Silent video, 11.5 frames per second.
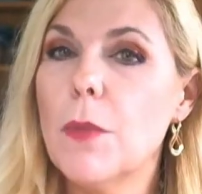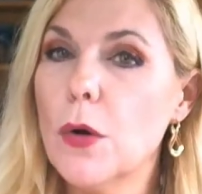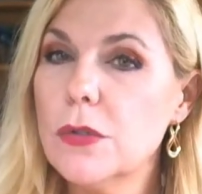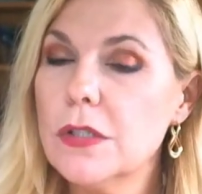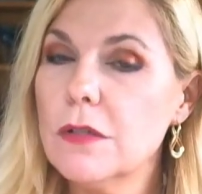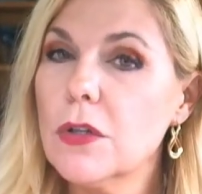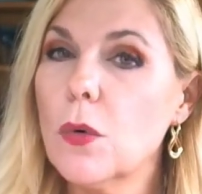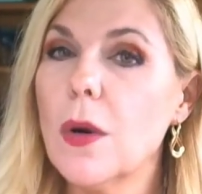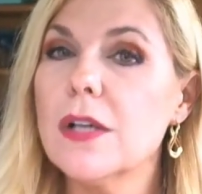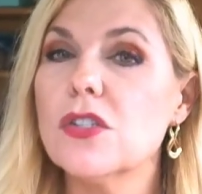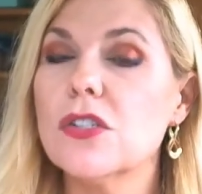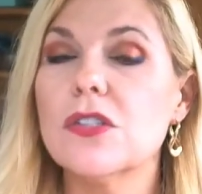Most of the
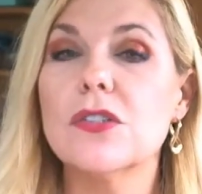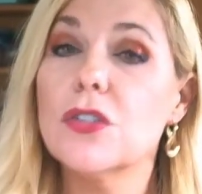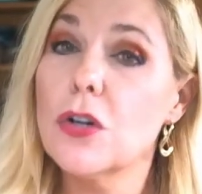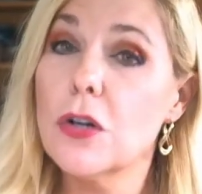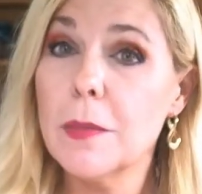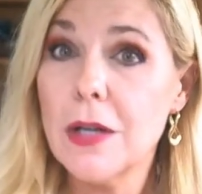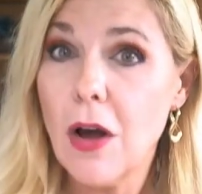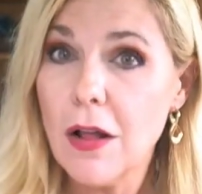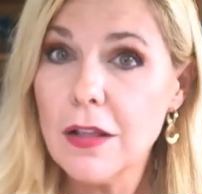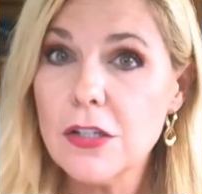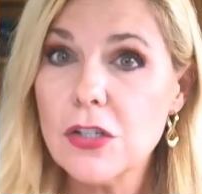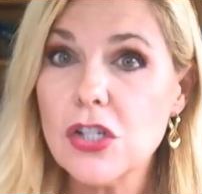questions are
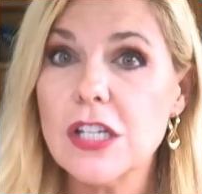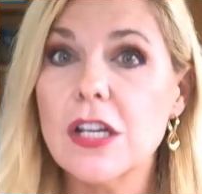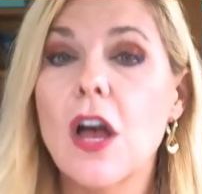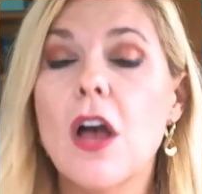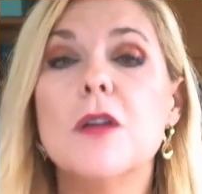terminology,